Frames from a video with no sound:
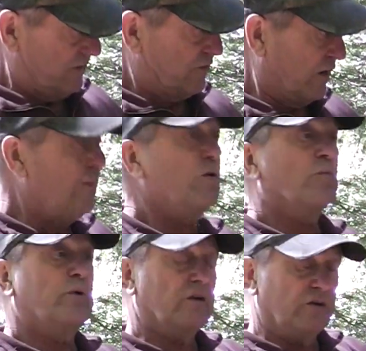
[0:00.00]
frame
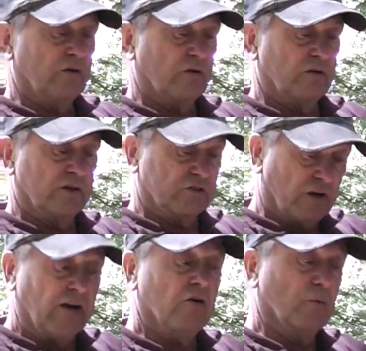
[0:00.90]
your
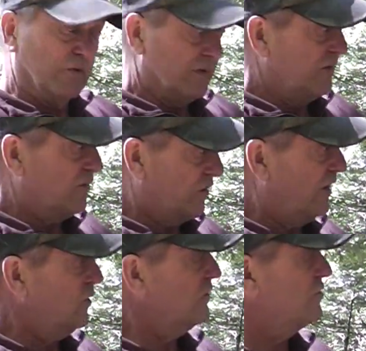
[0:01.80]
triangle within the
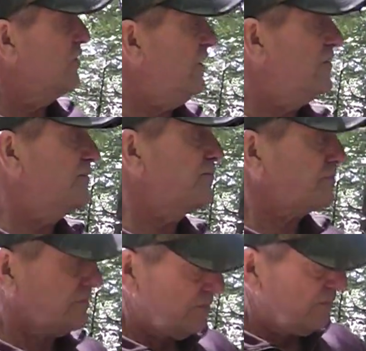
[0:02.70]
triangle of trees.
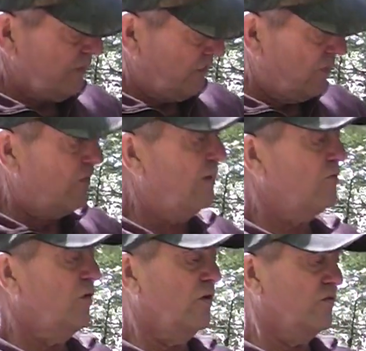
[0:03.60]

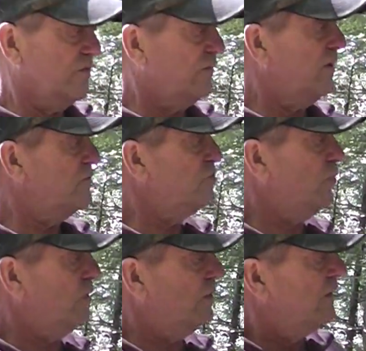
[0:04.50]
Sometimes longer, sometimes
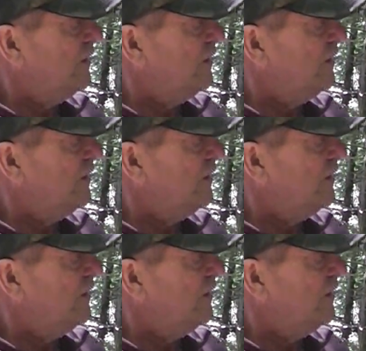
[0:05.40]
shorter.